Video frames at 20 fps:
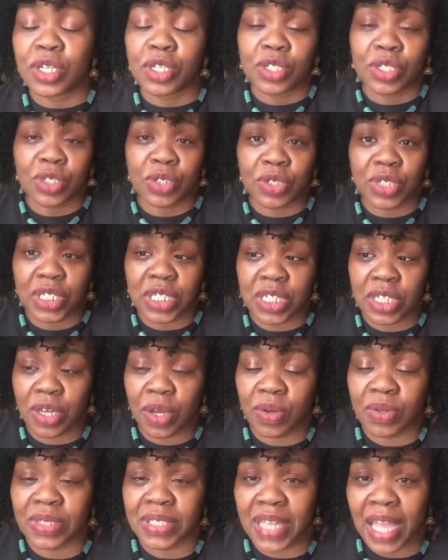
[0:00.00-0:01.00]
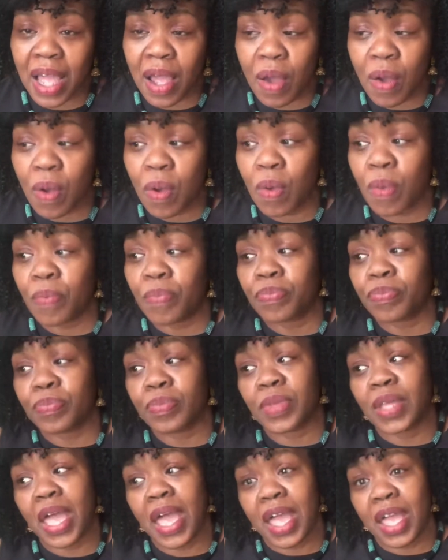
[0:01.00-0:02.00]
So she goes out
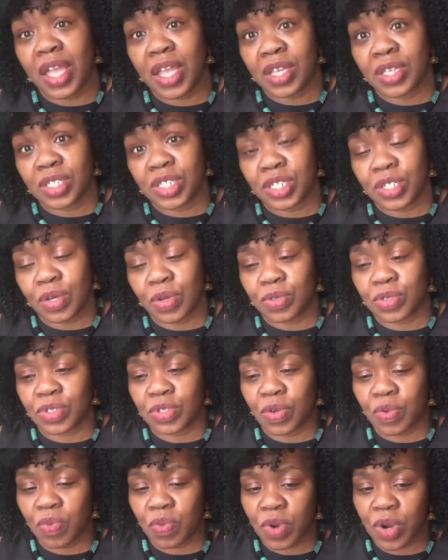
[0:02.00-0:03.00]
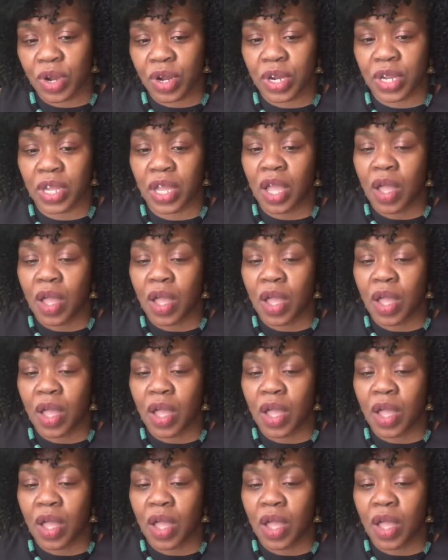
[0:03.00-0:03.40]
and she goes to work.